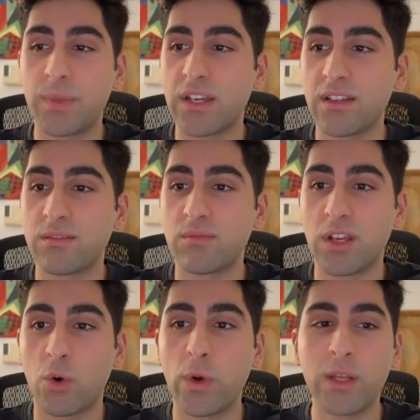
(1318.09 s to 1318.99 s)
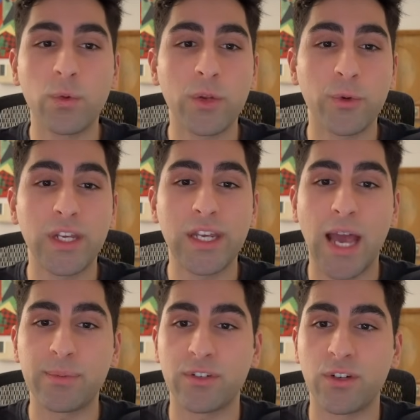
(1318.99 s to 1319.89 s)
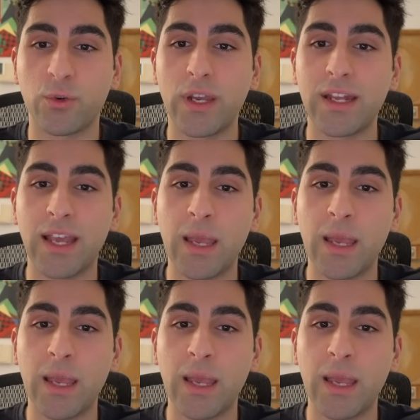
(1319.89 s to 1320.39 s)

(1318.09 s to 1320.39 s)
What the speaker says: because the queen would recapture, creating a